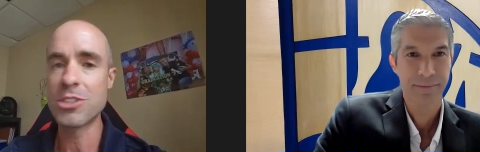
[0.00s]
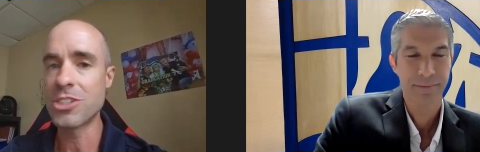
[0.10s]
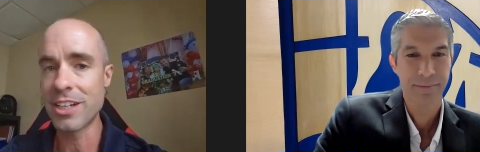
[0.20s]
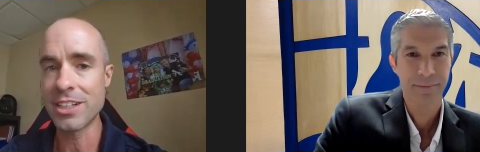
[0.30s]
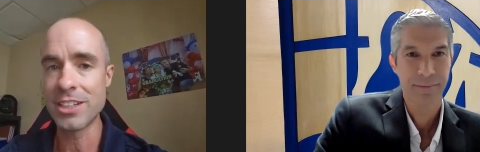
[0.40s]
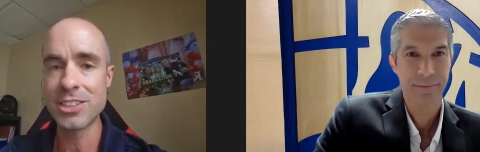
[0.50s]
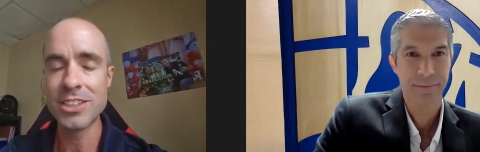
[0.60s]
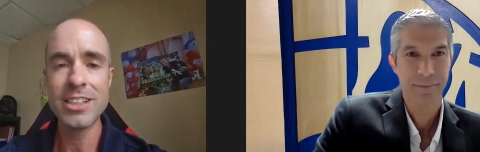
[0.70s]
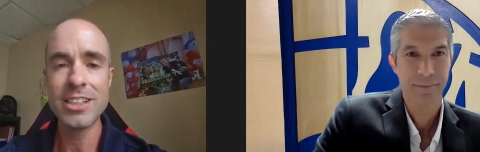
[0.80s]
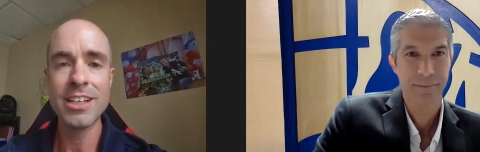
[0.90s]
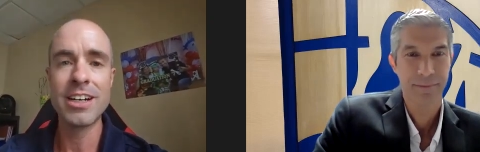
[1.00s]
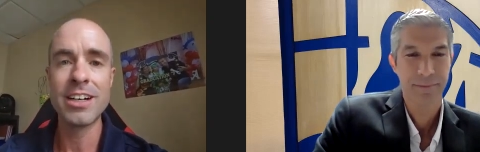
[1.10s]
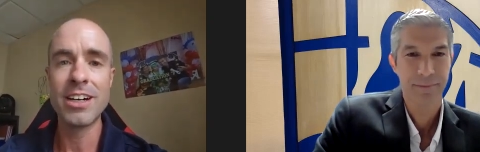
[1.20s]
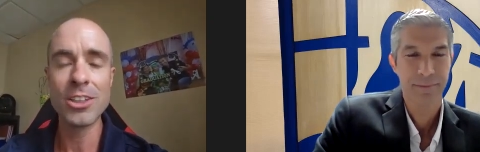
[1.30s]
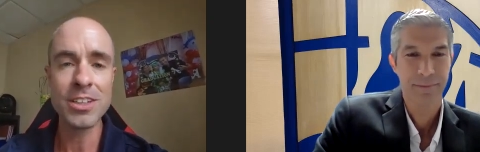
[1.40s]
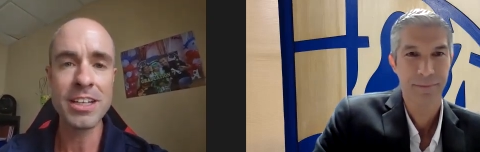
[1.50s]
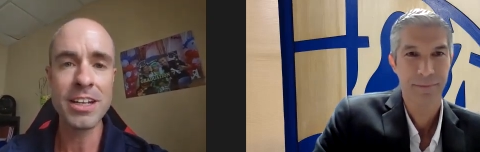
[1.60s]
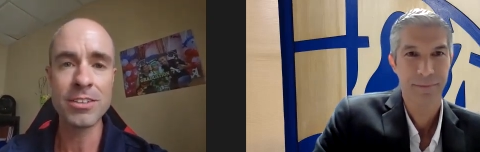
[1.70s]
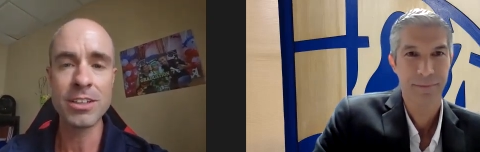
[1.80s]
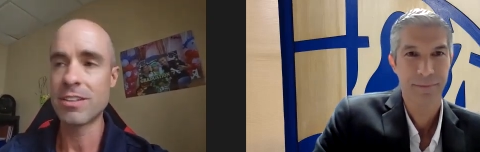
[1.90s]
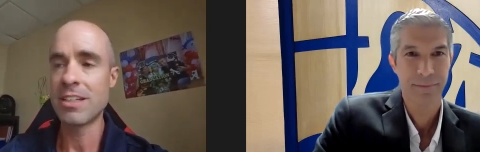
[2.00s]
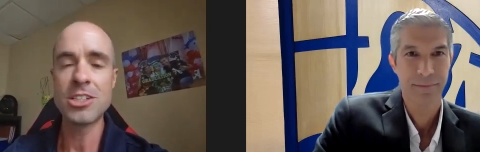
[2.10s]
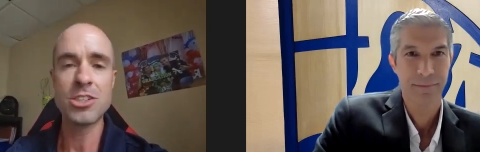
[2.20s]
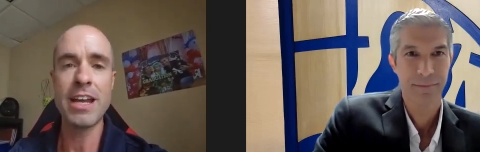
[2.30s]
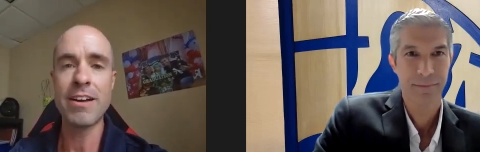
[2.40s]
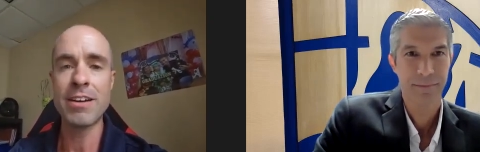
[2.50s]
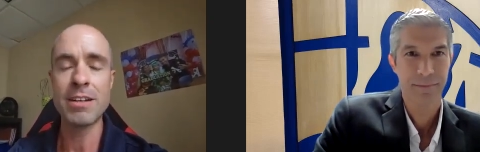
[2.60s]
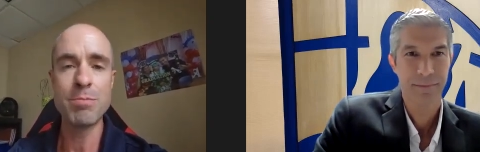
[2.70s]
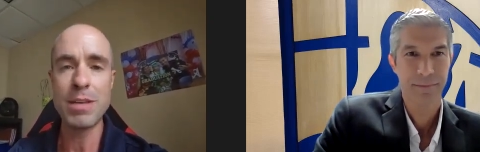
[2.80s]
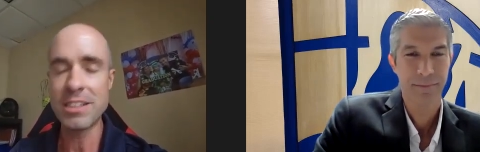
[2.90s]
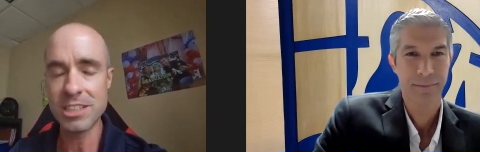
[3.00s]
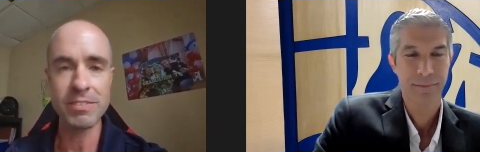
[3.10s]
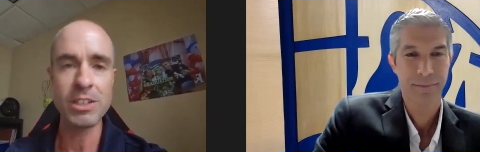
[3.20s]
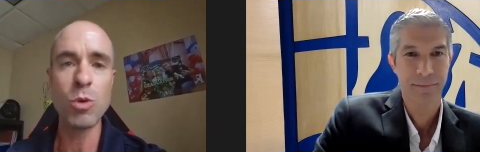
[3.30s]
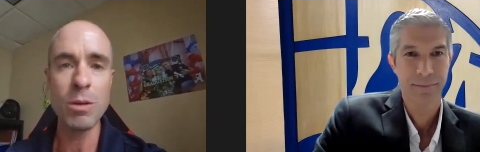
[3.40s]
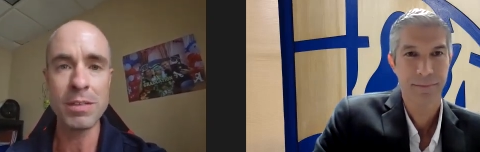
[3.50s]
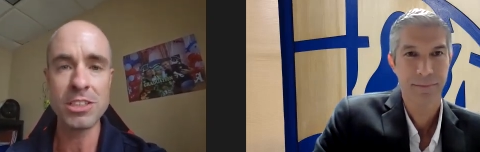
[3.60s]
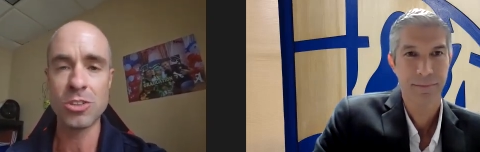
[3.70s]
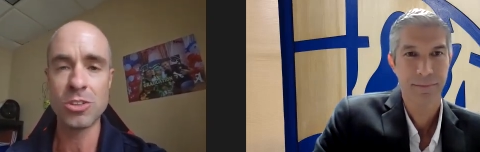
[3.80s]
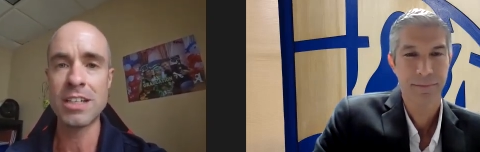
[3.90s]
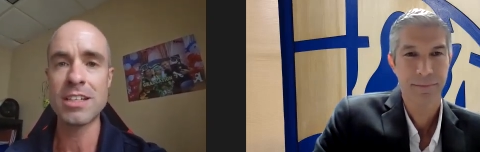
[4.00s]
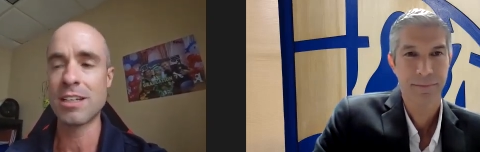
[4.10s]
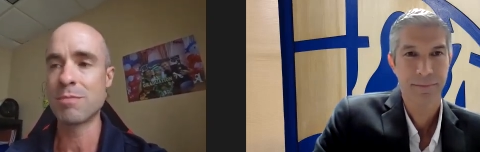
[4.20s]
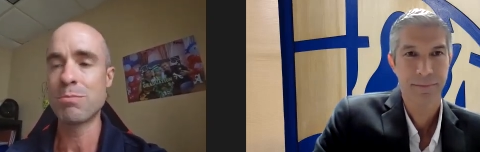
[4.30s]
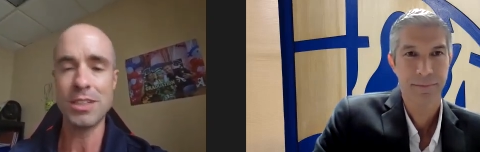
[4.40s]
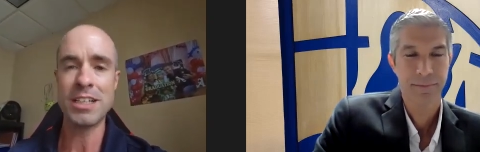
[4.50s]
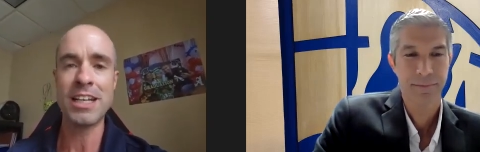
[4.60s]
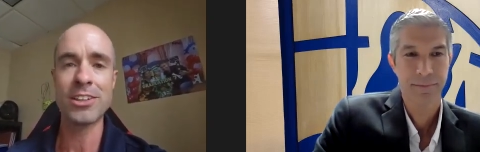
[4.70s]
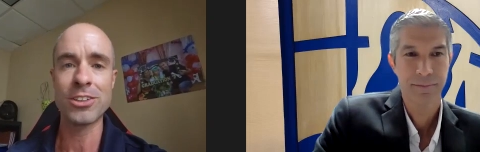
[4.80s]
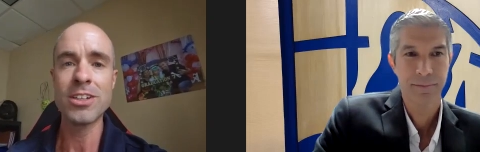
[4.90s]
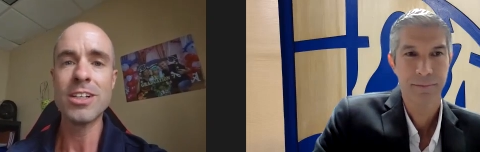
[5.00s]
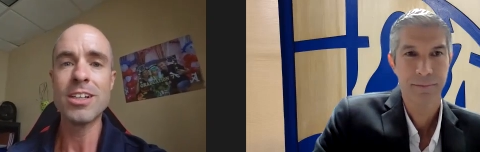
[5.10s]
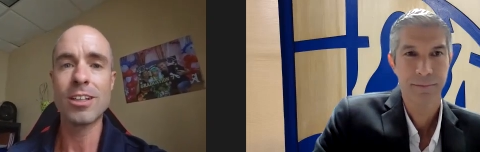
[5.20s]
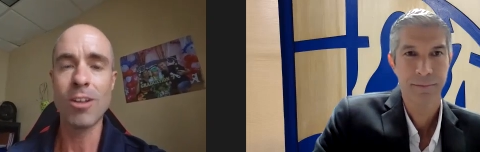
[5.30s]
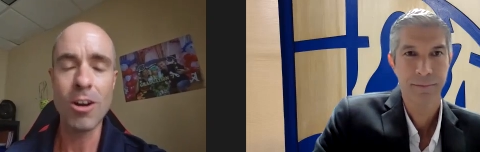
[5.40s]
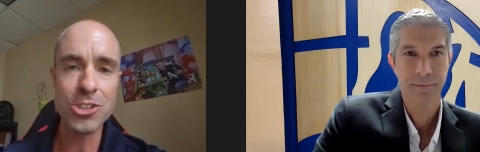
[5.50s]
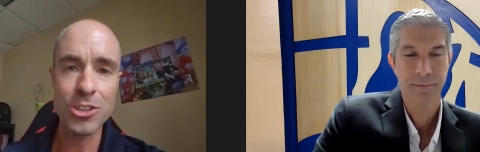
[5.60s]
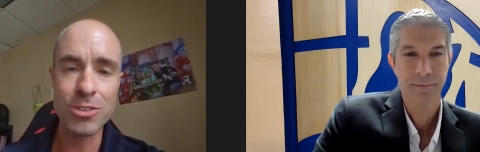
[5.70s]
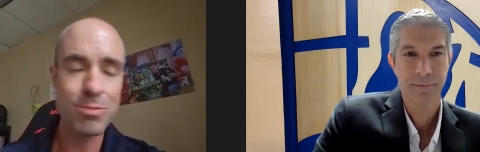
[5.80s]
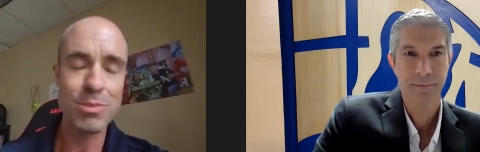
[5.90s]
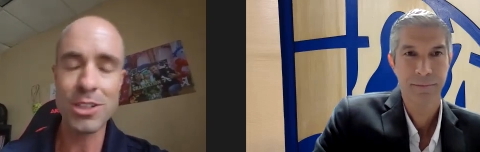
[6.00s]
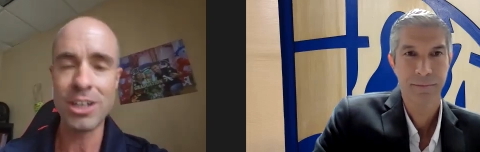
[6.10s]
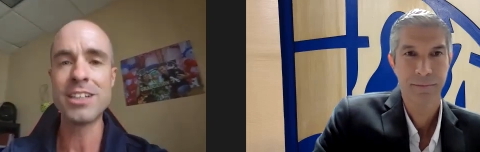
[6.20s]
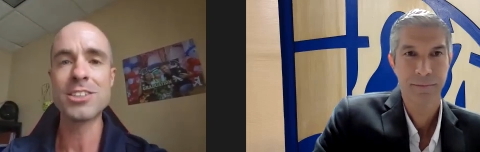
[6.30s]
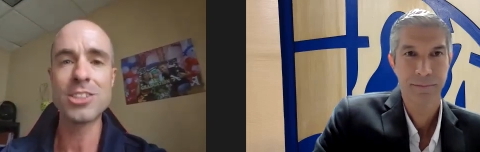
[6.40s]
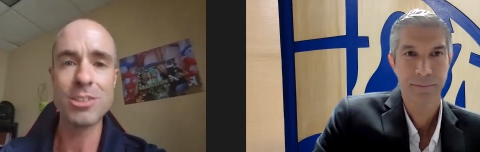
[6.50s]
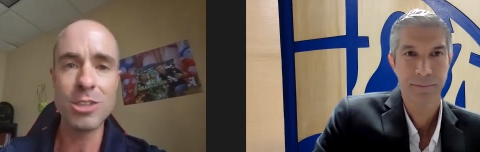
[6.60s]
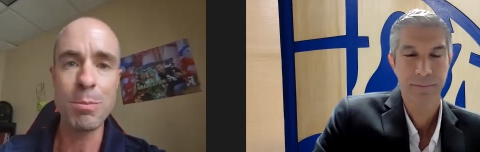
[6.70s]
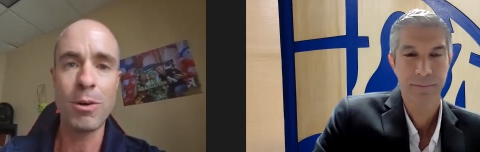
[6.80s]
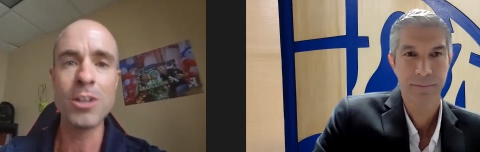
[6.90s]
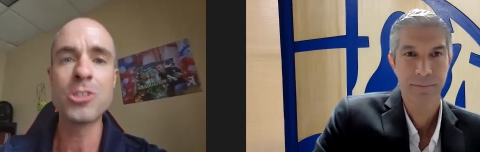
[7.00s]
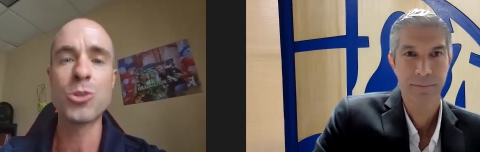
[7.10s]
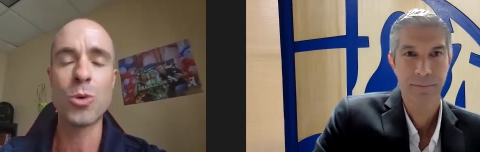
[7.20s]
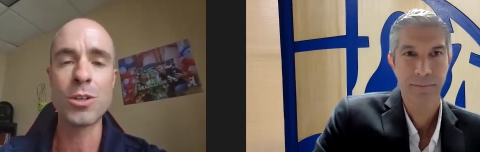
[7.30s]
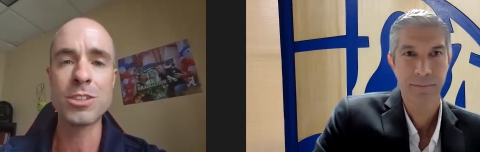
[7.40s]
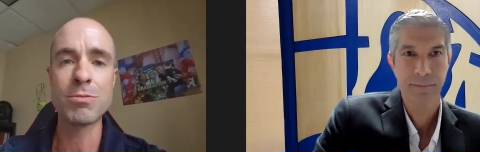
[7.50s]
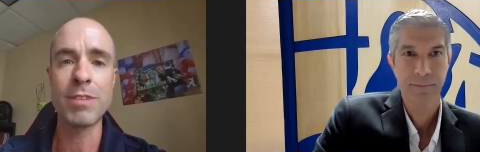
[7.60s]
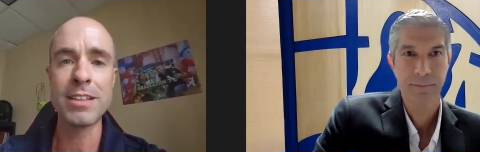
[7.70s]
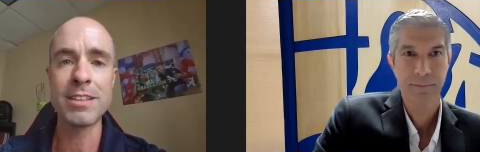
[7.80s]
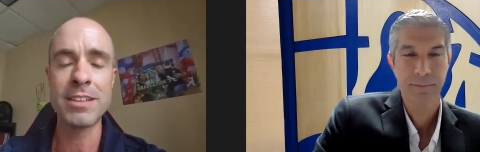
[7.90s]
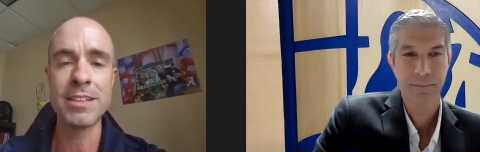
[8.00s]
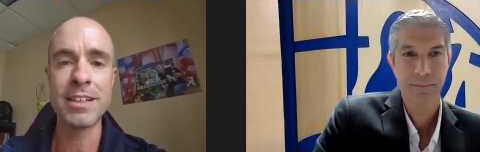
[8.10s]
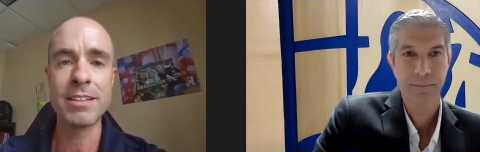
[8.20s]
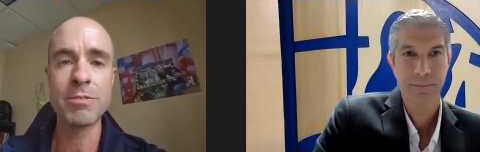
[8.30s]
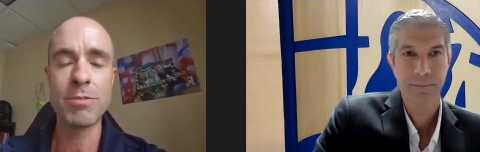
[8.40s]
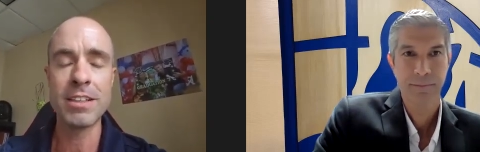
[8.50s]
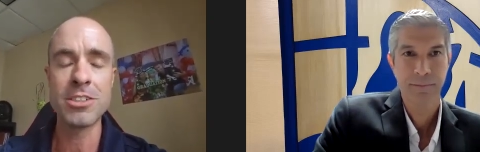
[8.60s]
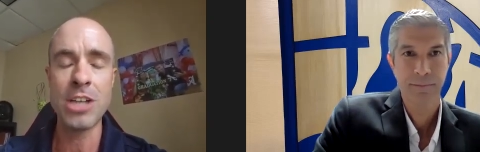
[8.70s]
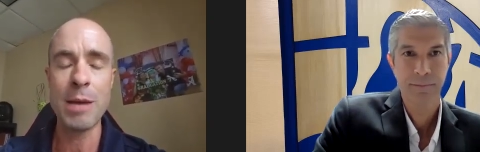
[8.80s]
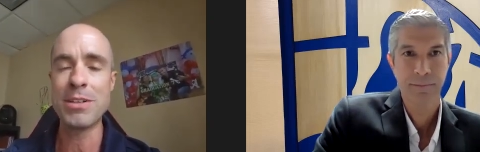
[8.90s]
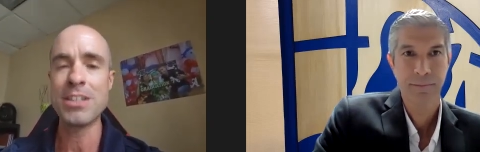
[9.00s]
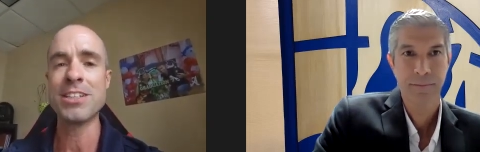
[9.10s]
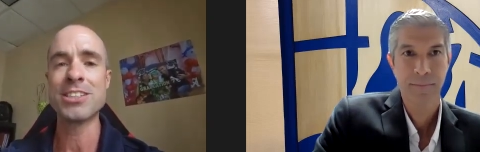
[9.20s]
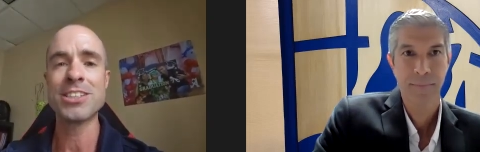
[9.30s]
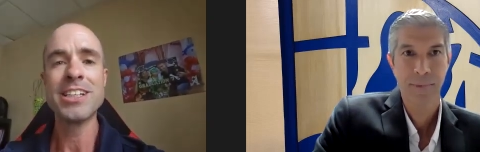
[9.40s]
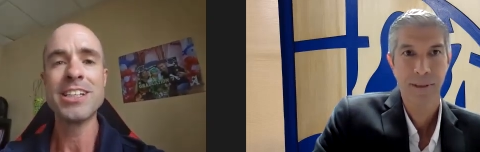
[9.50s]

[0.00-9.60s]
Speaker 1: machetes, uh, other gear. They're each carrying pieces of equipment so they can put together larger guns up on shore to fight the uh, fight the Japanese.